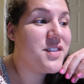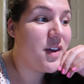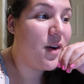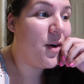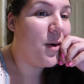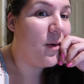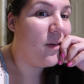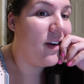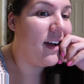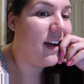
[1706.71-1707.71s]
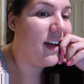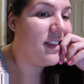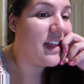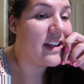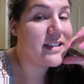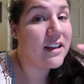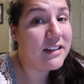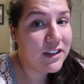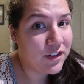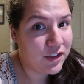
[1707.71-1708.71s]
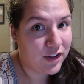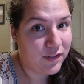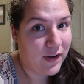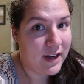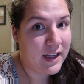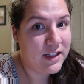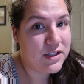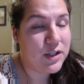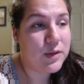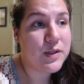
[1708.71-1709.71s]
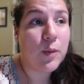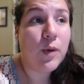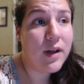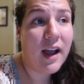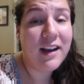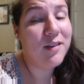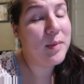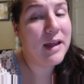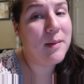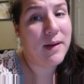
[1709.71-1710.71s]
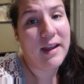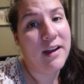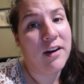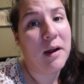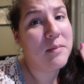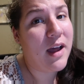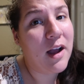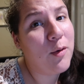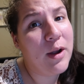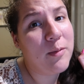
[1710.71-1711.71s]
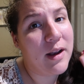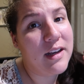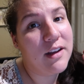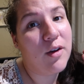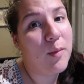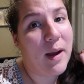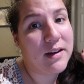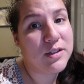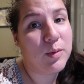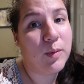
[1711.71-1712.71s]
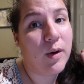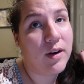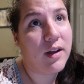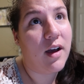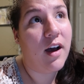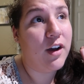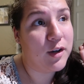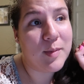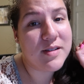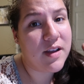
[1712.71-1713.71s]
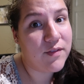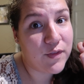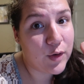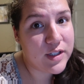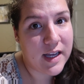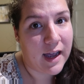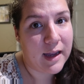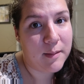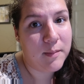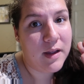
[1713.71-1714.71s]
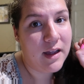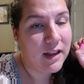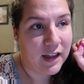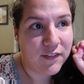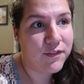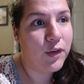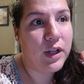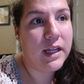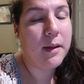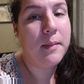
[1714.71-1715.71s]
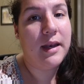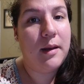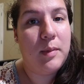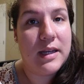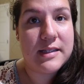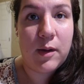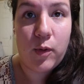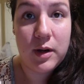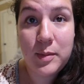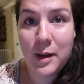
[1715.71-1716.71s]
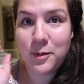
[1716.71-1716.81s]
So that's a little nerve-wracking too. So we'll kind of play it by ear. I'm not quite ready to go back to work 100% full time, like fully committed because I want to be